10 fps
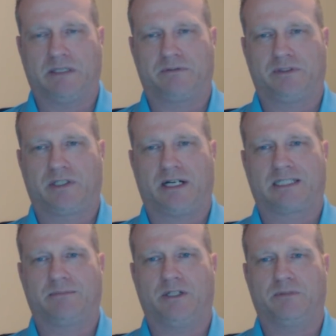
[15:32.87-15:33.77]
as we've
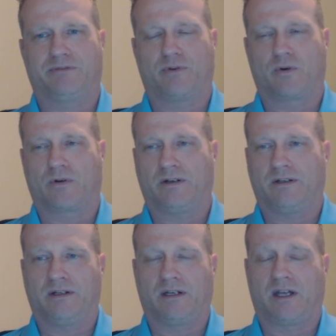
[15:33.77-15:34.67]
talked about before,
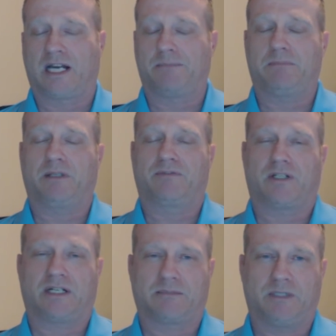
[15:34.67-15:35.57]
and a lot of people have
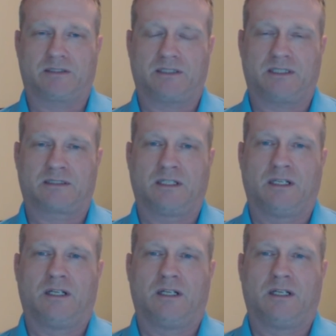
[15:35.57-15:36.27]
talked about this.